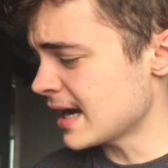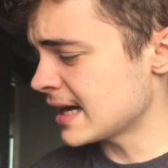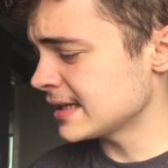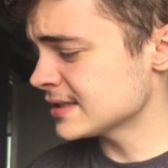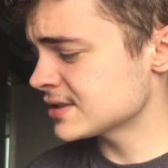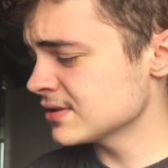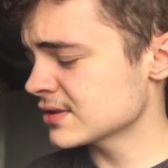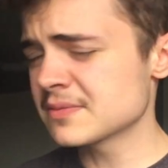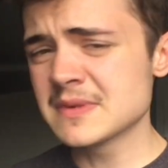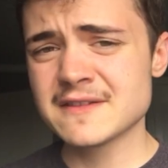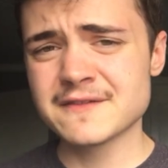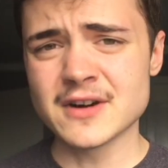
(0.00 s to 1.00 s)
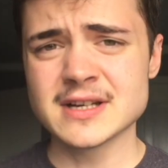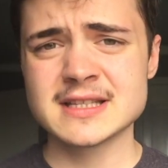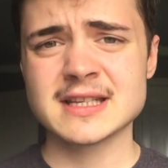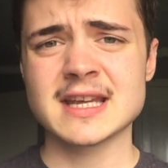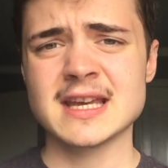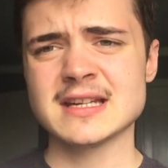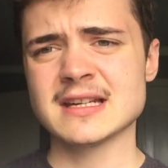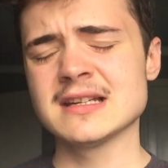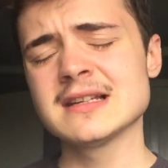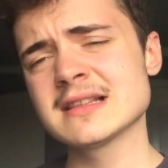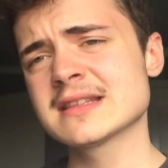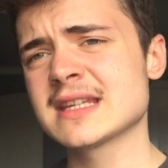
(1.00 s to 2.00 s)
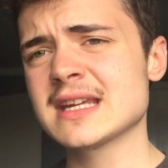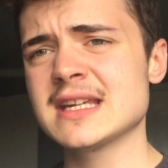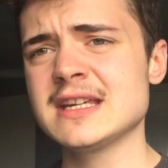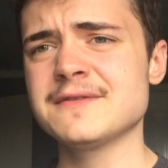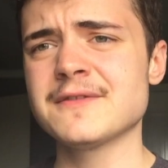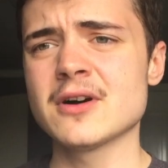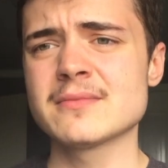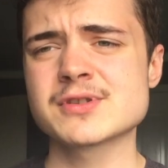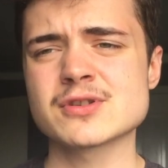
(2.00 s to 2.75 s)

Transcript: And it took me finding it in a little dinky farm